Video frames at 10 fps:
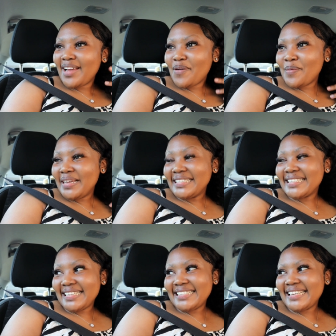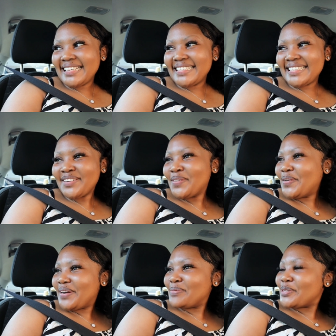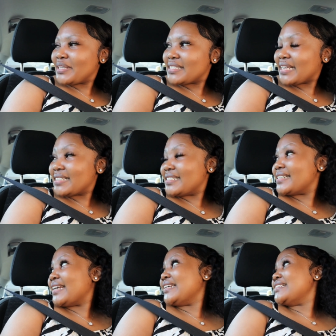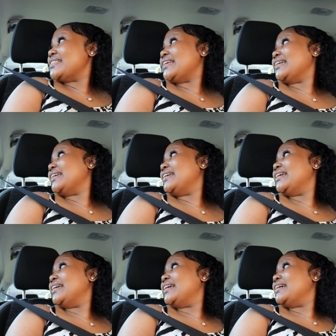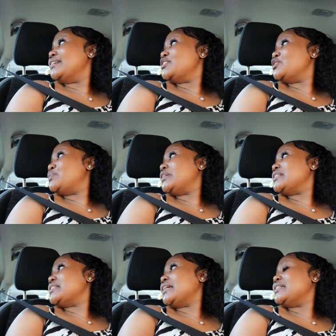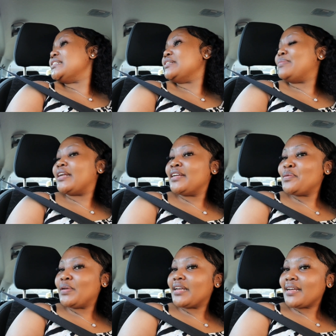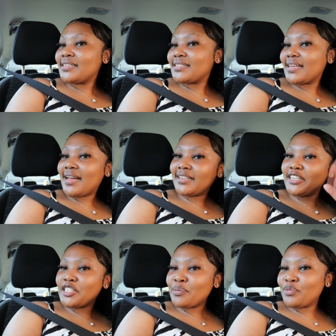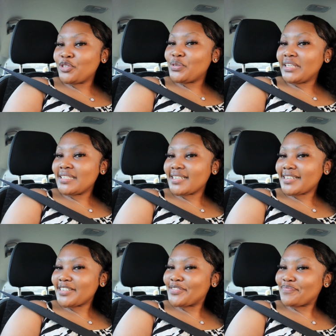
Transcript: Over excited. Yo, I'm so excited, guys. Like, super excited. But anyway guys, I'll catch up with you later.